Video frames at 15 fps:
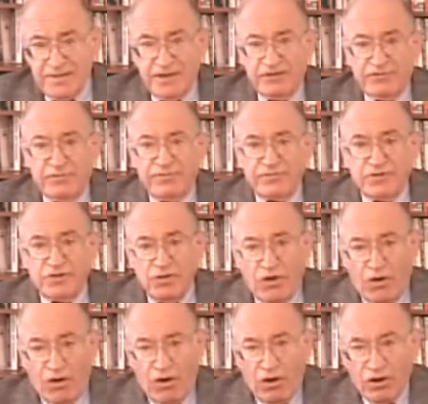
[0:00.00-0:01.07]
that drifted
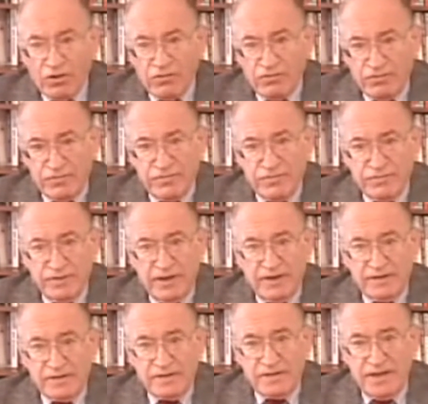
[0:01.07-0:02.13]
all across the
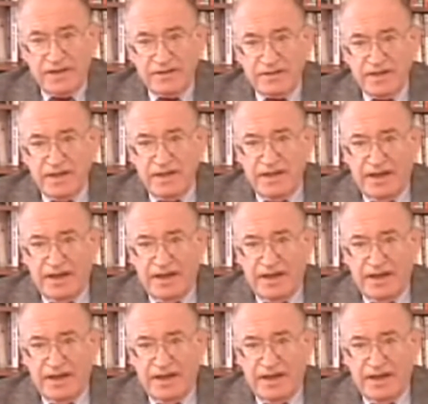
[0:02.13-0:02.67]
United States